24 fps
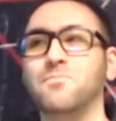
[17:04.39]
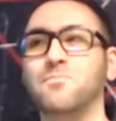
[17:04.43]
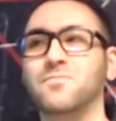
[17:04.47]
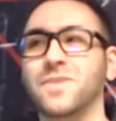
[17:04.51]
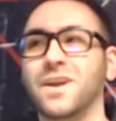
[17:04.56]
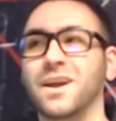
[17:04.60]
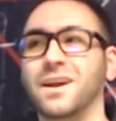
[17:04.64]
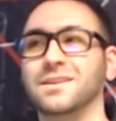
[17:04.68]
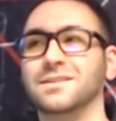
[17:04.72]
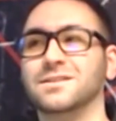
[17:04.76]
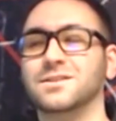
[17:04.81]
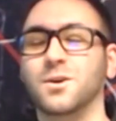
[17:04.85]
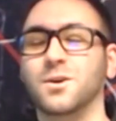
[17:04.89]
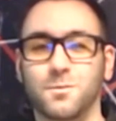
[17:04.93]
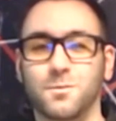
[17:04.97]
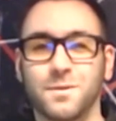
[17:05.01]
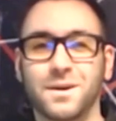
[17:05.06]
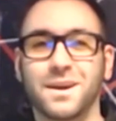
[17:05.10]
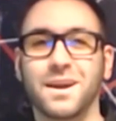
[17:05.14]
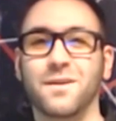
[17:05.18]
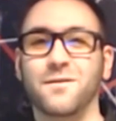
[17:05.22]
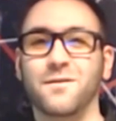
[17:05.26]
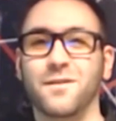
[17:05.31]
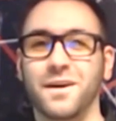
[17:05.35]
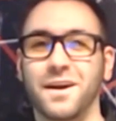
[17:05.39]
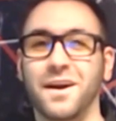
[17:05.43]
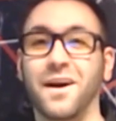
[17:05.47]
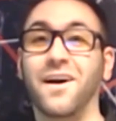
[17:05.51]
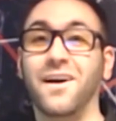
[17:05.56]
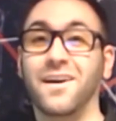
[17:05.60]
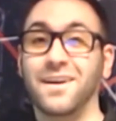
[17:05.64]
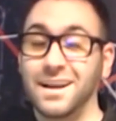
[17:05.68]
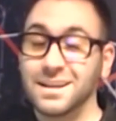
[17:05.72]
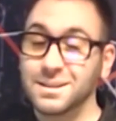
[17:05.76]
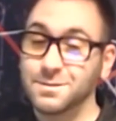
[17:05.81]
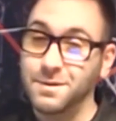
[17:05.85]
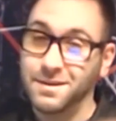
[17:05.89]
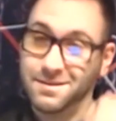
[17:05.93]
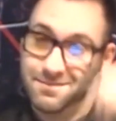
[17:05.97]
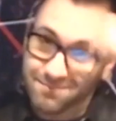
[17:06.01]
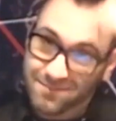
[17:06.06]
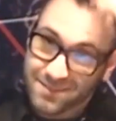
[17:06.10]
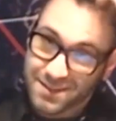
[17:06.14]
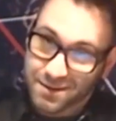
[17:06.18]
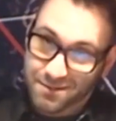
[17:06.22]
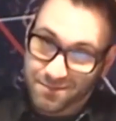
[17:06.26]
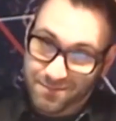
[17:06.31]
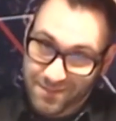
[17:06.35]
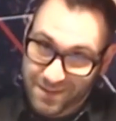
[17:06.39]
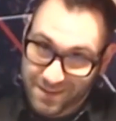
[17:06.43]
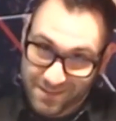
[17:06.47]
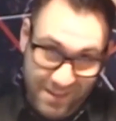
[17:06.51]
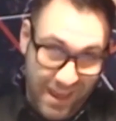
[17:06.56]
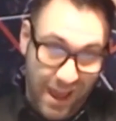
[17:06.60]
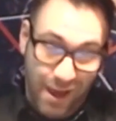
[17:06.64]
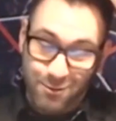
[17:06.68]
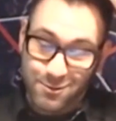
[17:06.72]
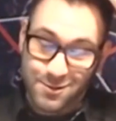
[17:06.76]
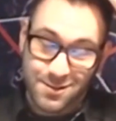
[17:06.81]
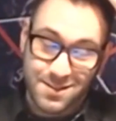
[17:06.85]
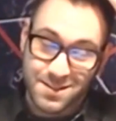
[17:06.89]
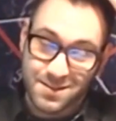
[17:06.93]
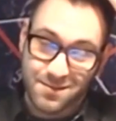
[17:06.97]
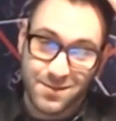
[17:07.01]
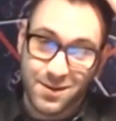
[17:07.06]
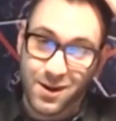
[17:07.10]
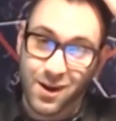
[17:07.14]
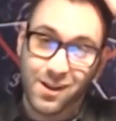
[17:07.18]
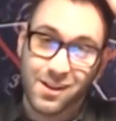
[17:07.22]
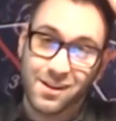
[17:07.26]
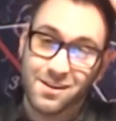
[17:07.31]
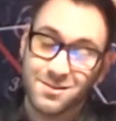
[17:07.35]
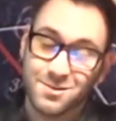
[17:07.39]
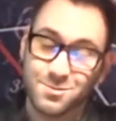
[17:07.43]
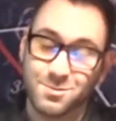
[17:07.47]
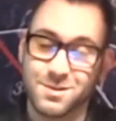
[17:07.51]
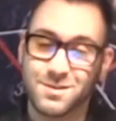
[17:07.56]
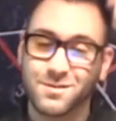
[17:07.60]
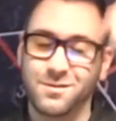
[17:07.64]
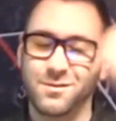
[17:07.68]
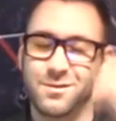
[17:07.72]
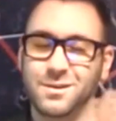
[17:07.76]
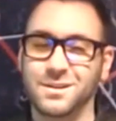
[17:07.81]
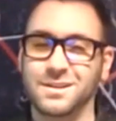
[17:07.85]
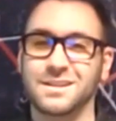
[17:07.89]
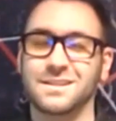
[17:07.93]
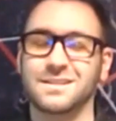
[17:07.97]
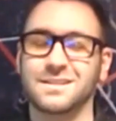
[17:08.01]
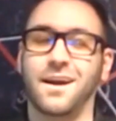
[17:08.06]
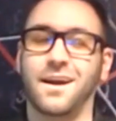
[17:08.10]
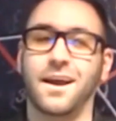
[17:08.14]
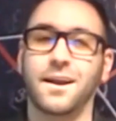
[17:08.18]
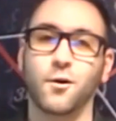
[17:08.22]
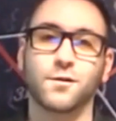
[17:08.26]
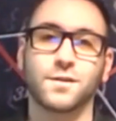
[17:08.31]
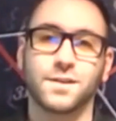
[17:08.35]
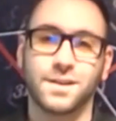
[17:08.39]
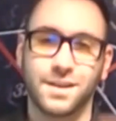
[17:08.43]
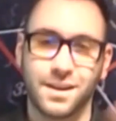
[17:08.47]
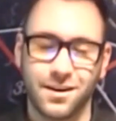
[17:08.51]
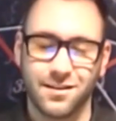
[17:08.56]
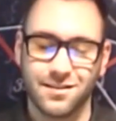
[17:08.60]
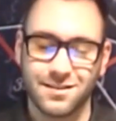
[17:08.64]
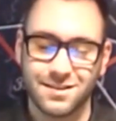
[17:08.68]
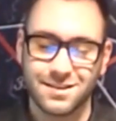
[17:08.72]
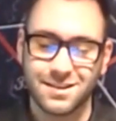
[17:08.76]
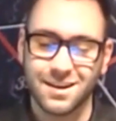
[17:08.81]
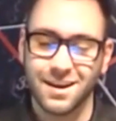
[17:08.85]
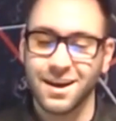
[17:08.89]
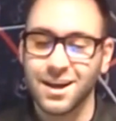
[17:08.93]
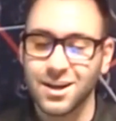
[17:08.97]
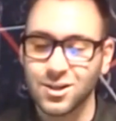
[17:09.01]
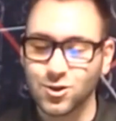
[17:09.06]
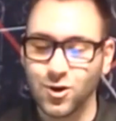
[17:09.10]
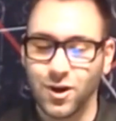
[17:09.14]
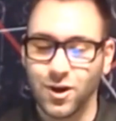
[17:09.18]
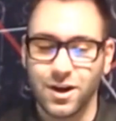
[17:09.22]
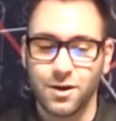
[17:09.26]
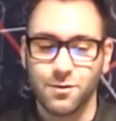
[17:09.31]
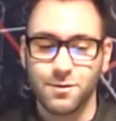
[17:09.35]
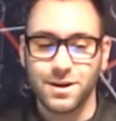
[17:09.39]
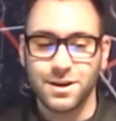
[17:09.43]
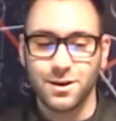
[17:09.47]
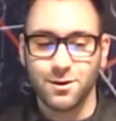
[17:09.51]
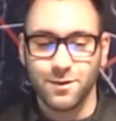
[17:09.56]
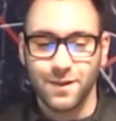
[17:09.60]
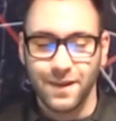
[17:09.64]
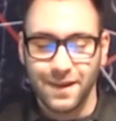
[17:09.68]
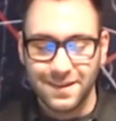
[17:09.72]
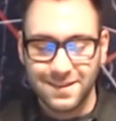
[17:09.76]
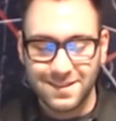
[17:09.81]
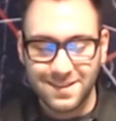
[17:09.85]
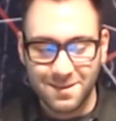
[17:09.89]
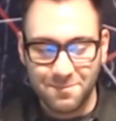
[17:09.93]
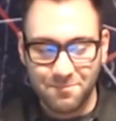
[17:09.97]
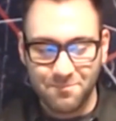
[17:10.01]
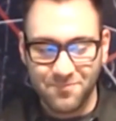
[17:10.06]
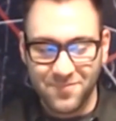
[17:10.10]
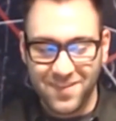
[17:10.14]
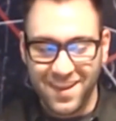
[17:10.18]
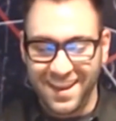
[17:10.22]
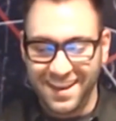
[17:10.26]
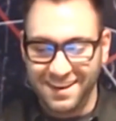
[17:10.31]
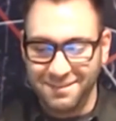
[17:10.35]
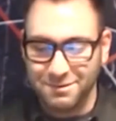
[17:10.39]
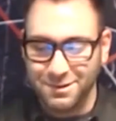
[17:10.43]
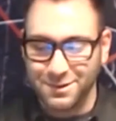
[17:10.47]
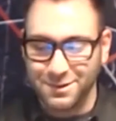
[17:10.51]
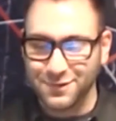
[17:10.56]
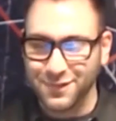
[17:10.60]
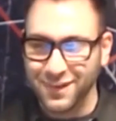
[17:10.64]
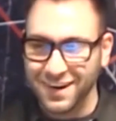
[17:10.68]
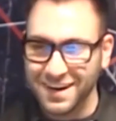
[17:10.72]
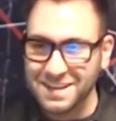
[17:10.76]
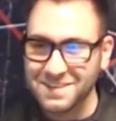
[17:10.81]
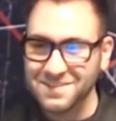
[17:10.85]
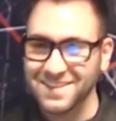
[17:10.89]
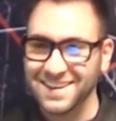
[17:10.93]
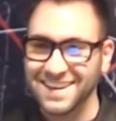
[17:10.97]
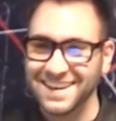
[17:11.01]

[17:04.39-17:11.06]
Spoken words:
And became very hard. I spent, thousands of dollars with design over years trying to redo this. And it was funny